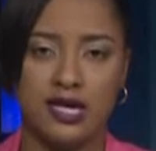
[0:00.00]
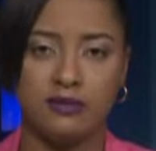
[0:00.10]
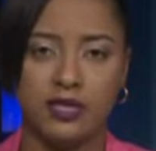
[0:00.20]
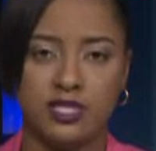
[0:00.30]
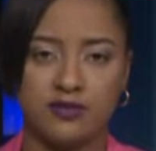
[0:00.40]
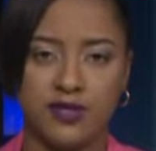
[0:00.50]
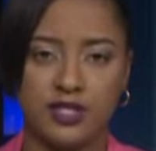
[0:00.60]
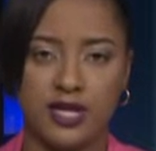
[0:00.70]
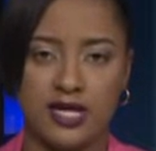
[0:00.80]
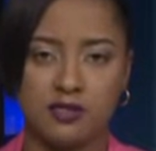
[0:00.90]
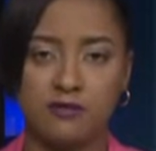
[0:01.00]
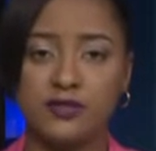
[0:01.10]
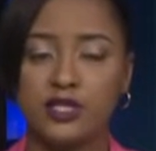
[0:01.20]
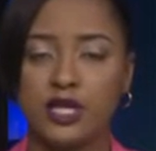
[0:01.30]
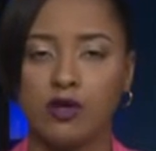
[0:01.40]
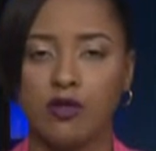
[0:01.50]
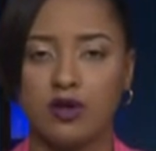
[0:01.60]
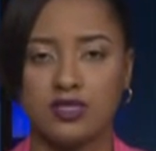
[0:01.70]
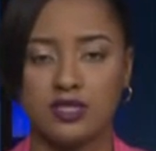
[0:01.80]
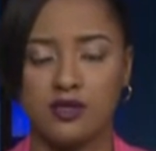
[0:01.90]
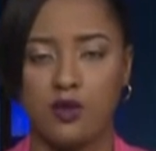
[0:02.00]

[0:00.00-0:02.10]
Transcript: administration has officially crossed